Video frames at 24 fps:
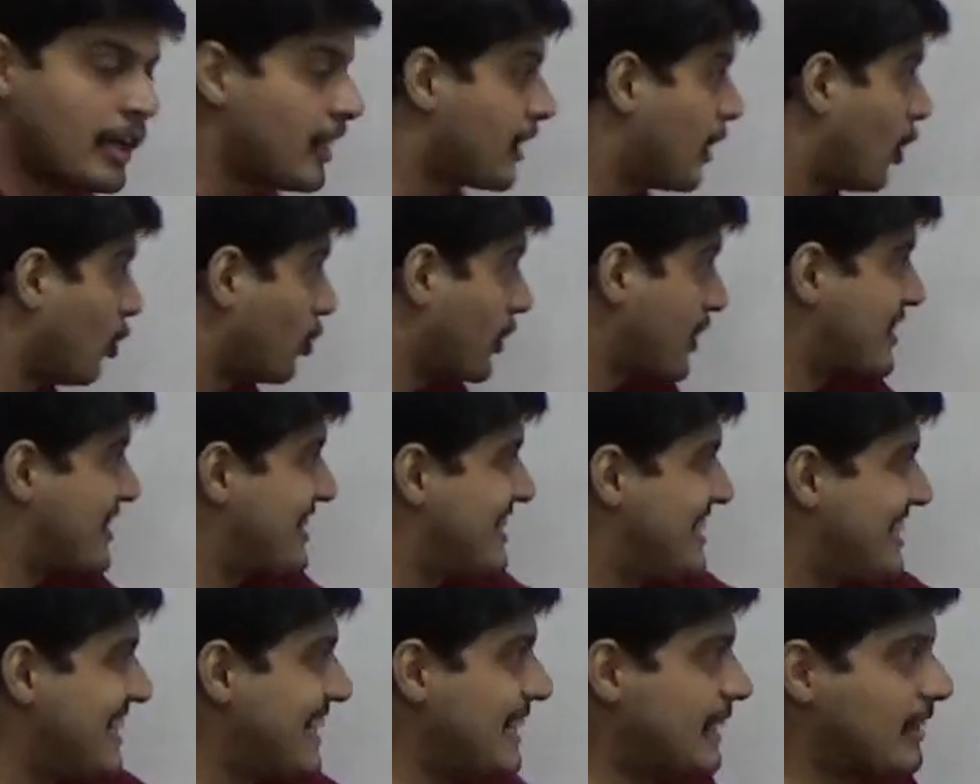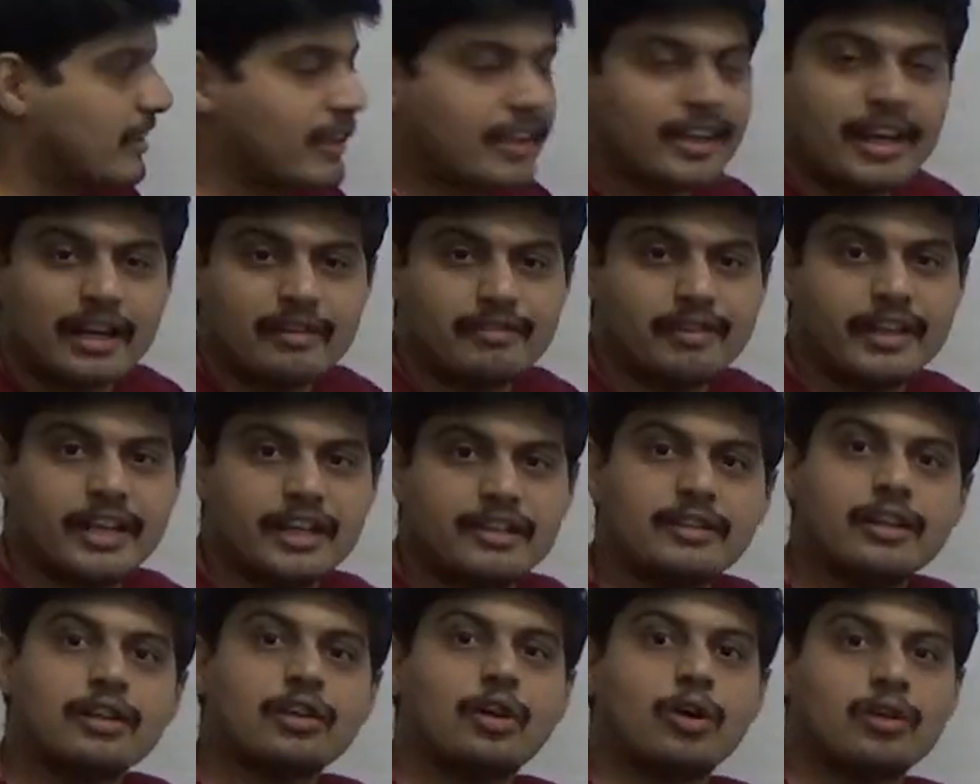Now this g, the
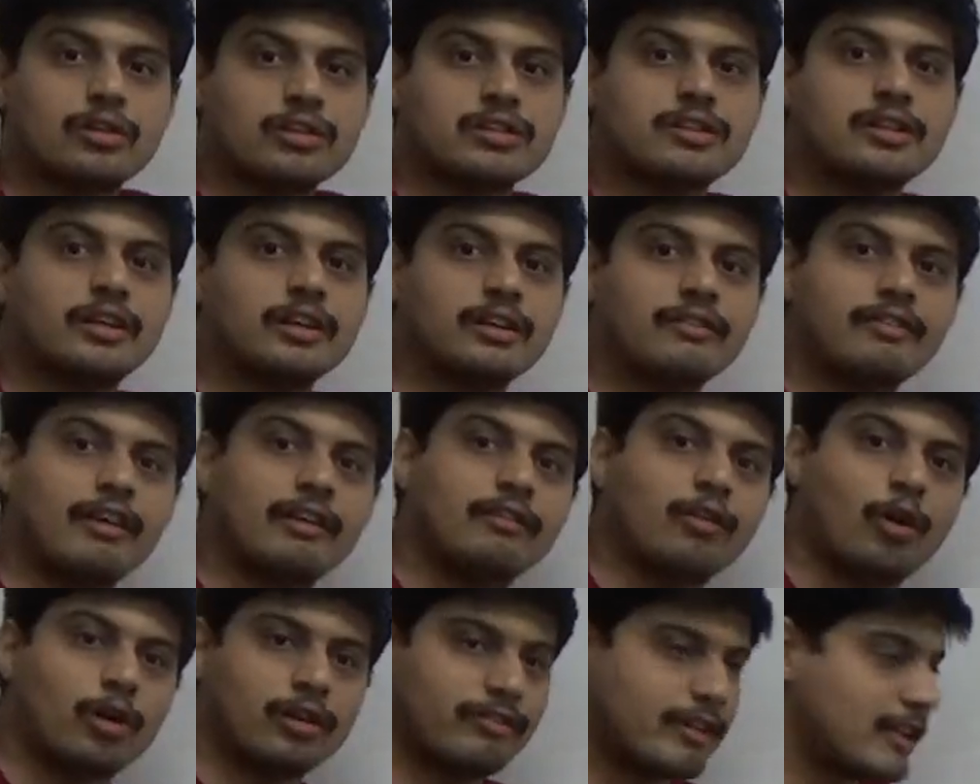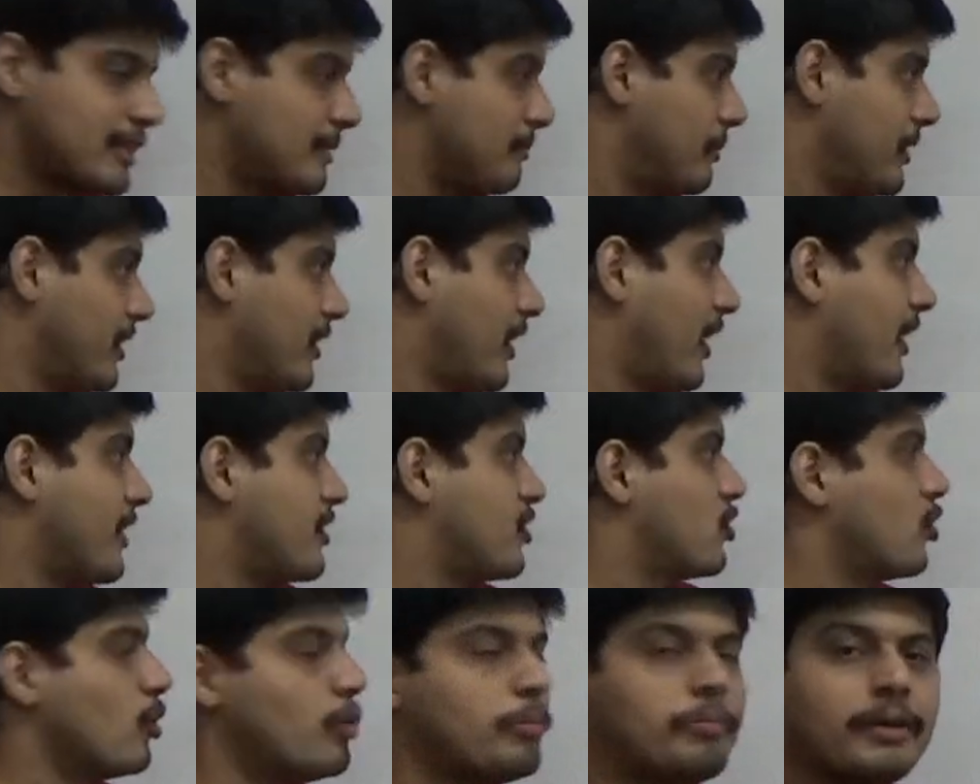gravitational constant, we have always been
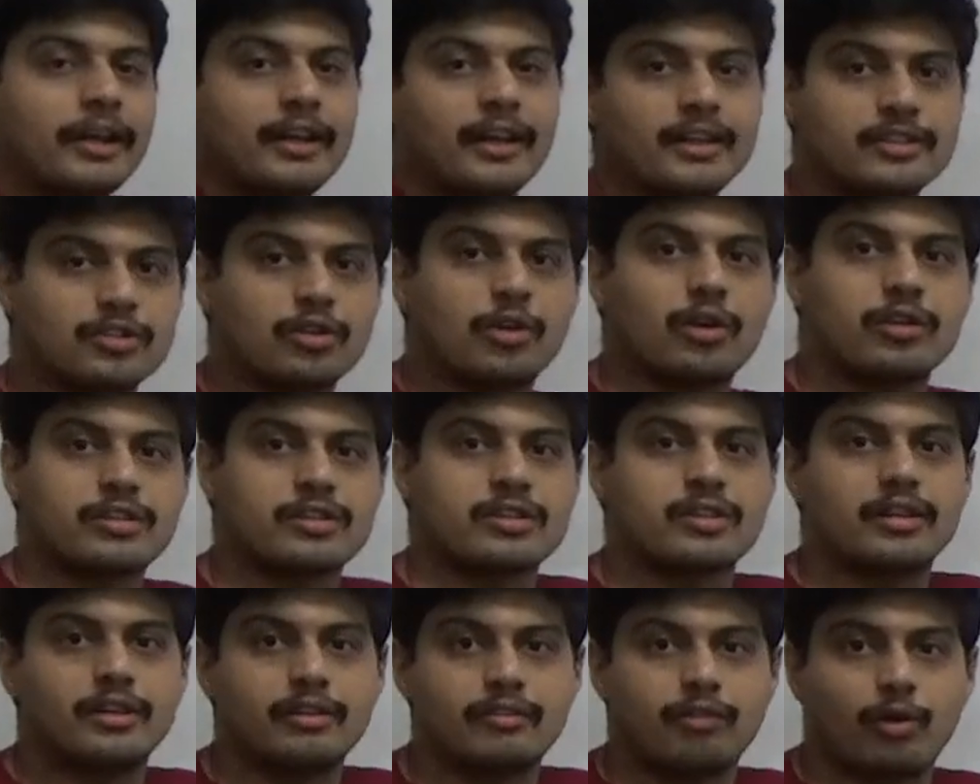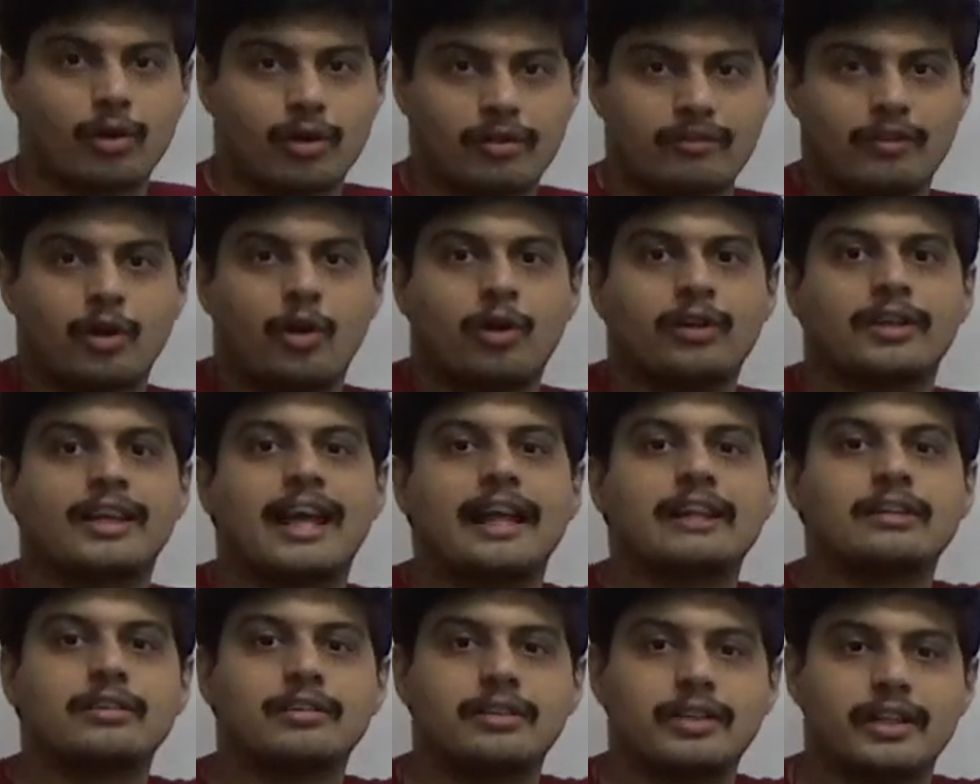assuming this constant for our all
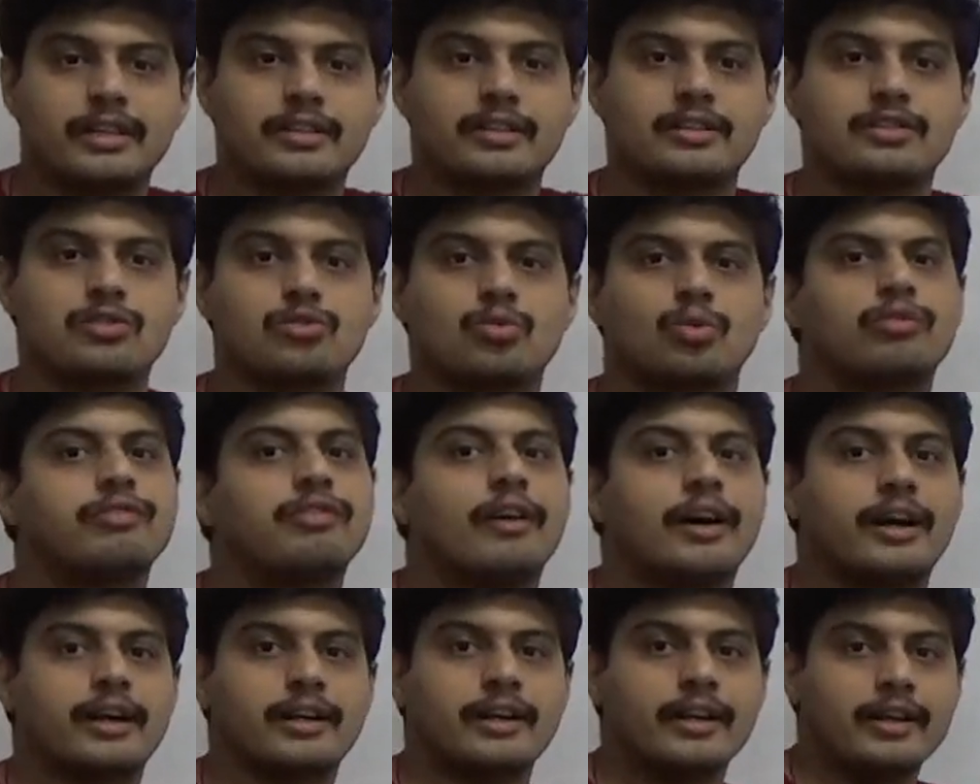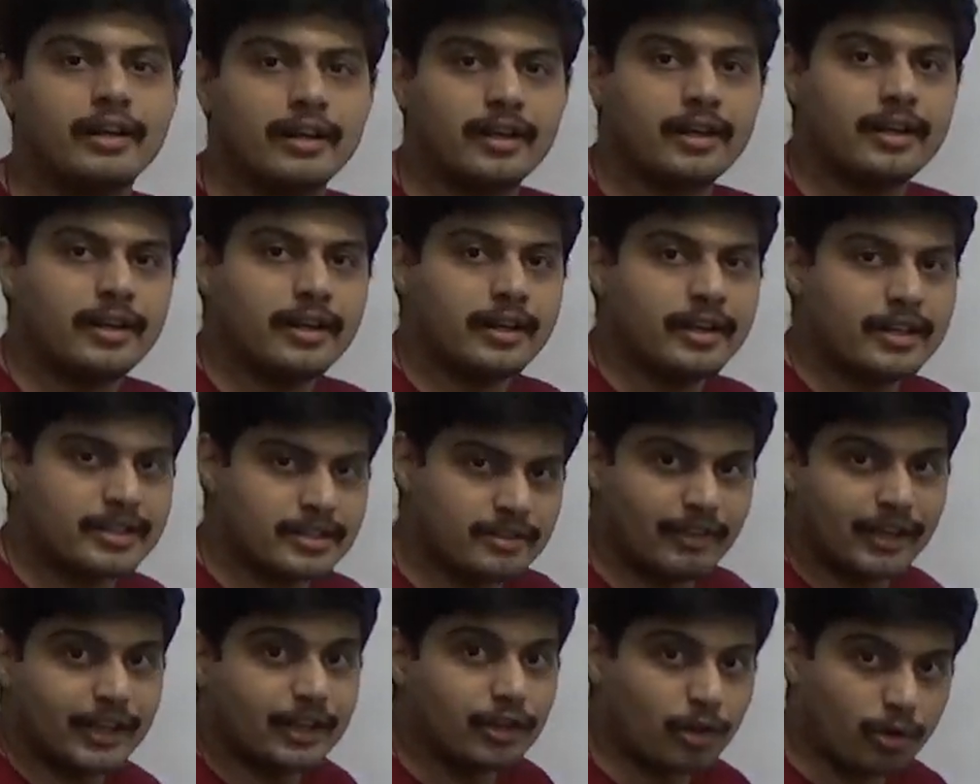calculations so far, is
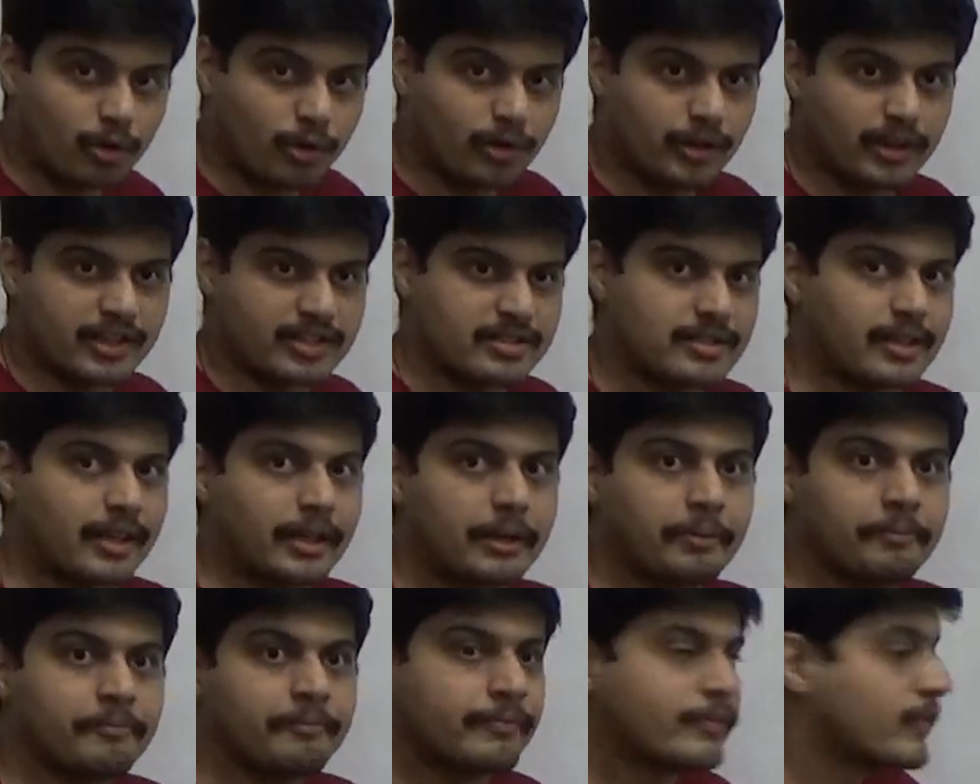a very notorious thing.